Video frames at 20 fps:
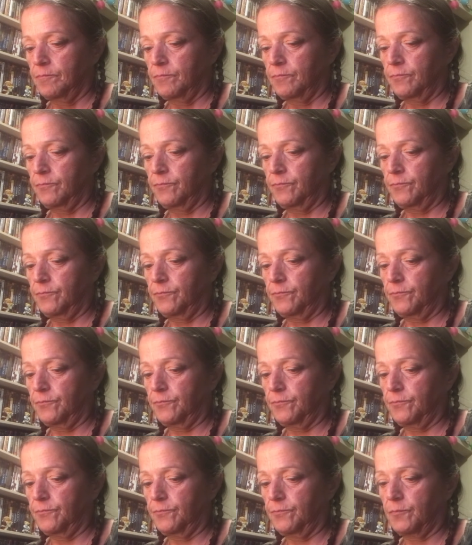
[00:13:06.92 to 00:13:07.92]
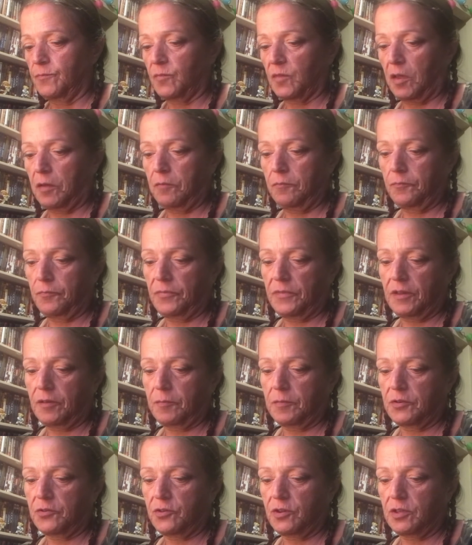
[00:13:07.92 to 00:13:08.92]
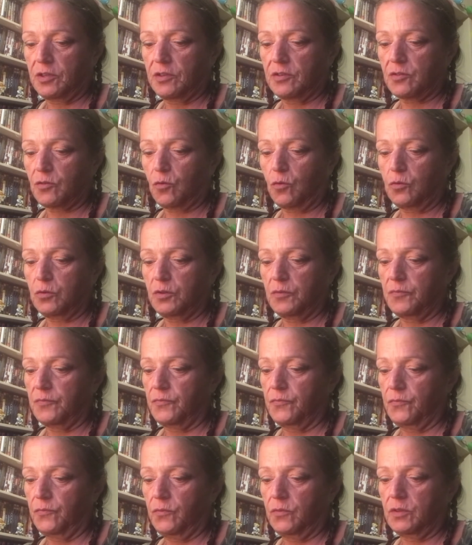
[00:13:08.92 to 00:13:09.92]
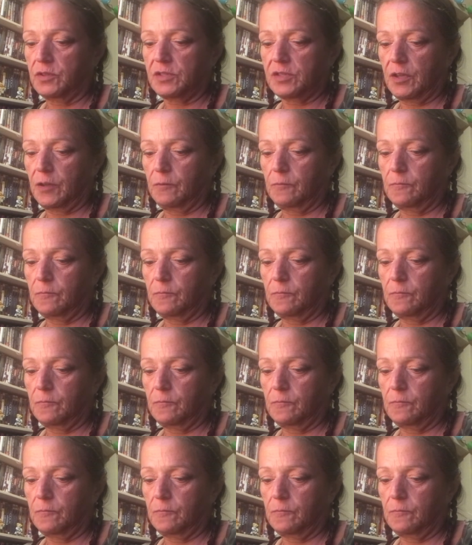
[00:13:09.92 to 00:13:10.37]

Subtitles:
I think I'm going to try this gold. We'll see.